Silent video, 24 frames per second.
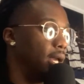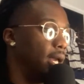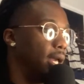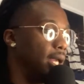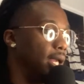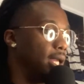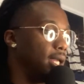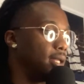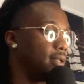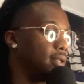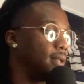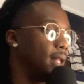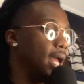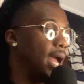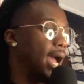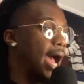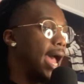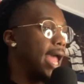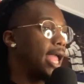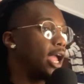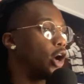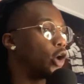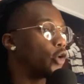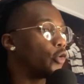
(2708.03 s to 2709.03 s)
And I
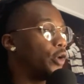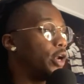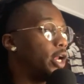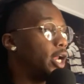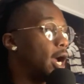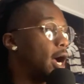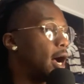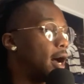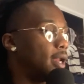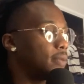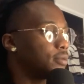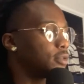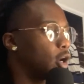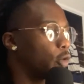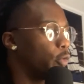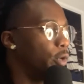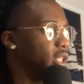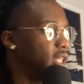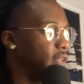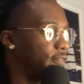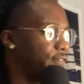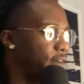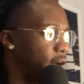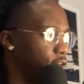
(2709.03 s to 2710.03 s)
ain't gonna read all this, I'm gonna read
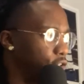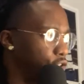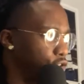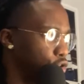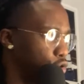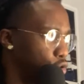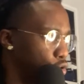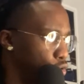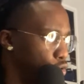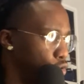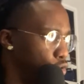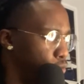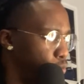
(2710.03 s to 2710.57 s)
the first 2